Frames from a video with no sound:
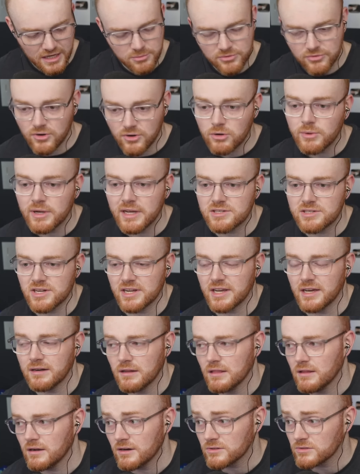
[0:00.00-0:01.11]
Before we actually get
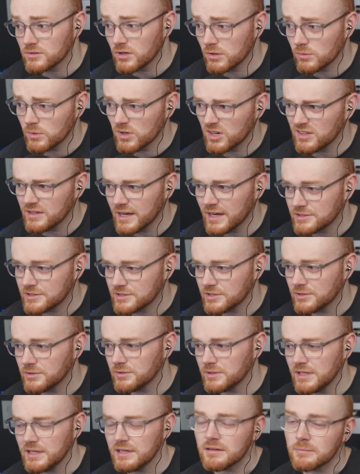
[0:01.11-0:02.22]
into the hardcore world, I
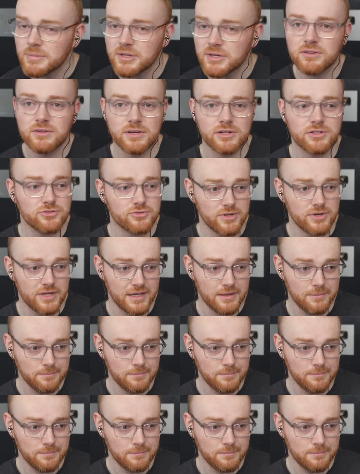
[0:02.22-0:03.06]
do need to build a tree.